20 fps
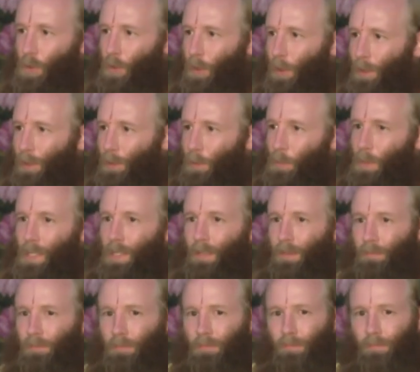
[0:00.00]
going to
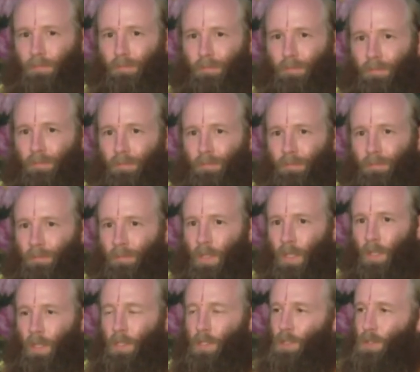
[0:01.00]
be.
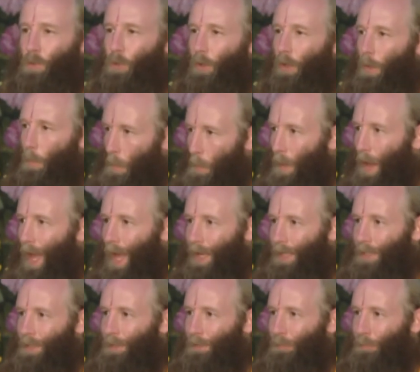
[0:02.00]
He's your
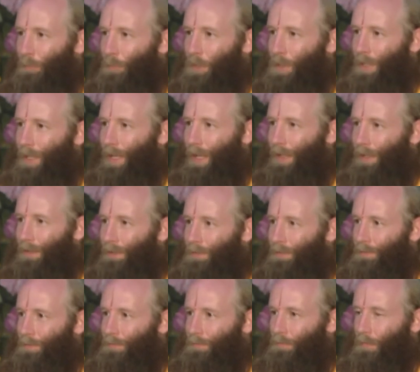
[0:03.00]
companion for the day.
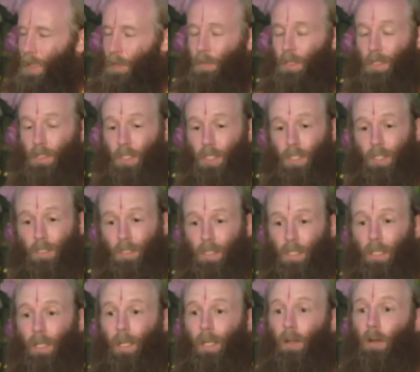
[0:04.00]
Maybe he's
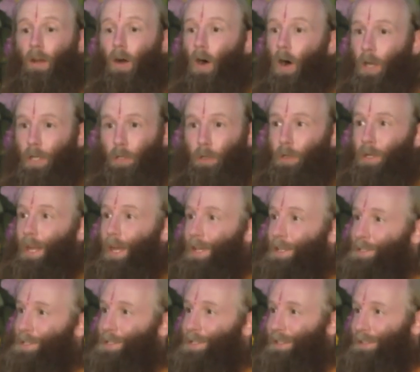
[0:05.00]
sitting on your
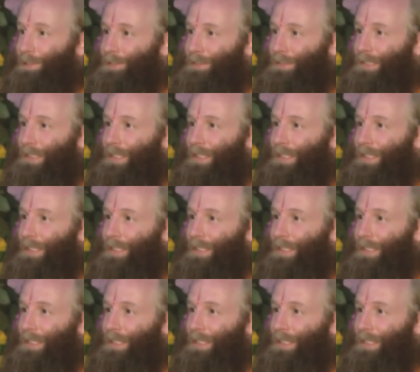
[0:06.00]
desk.